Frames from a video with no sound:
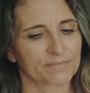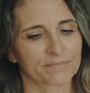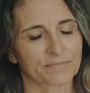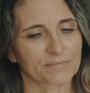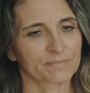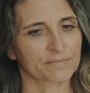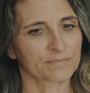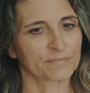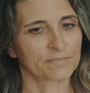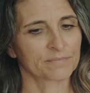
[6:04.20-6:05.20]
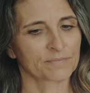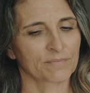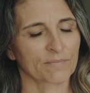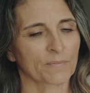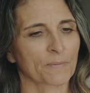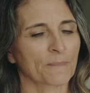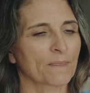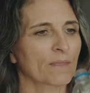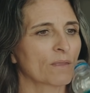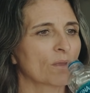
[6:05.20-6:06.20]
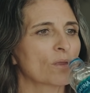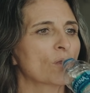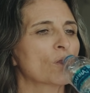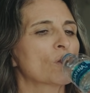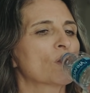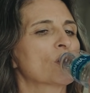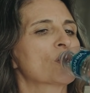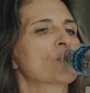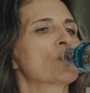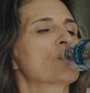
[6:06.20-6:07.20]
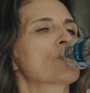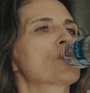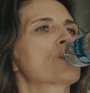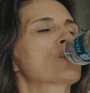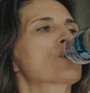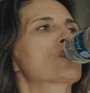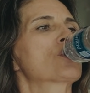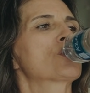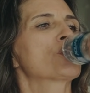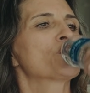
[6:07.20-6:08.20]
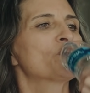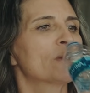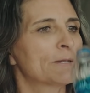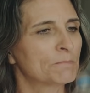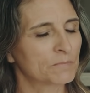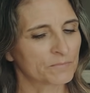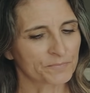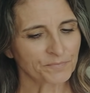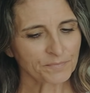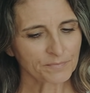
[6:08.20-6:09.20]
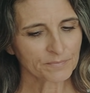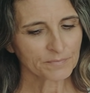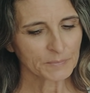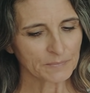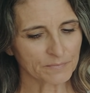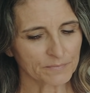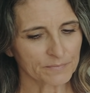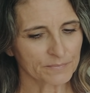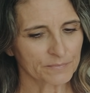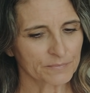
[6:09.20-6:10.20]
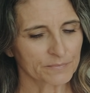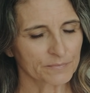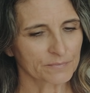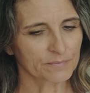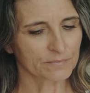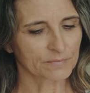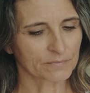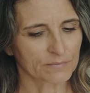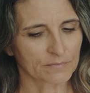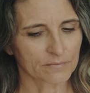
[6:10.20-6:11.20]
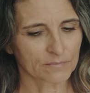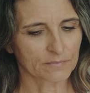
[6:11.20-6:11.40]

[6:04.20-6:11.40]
The person shown says nothing.